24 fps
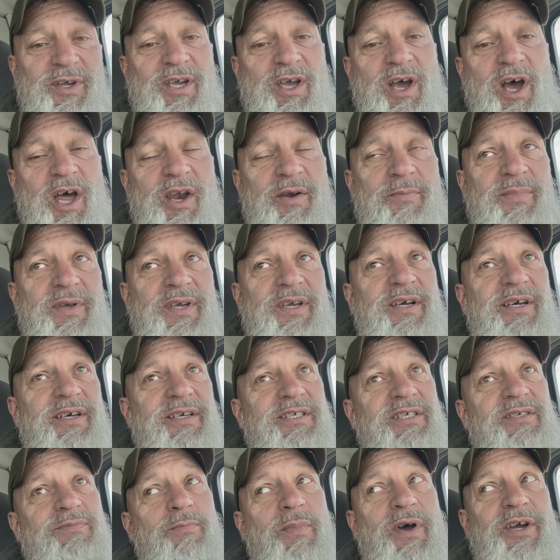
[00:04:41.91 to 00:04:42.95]
gun
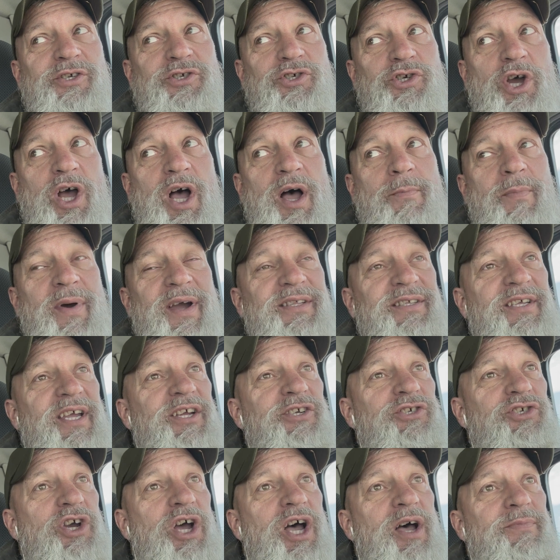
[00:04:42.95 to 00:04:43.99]
because my job, my day
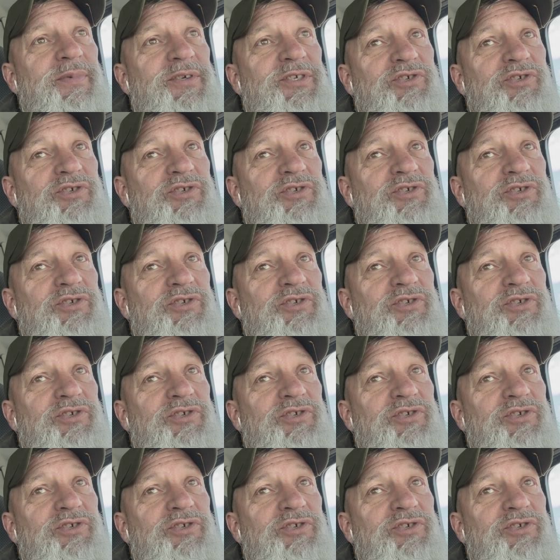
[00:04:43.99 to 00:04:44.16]
job,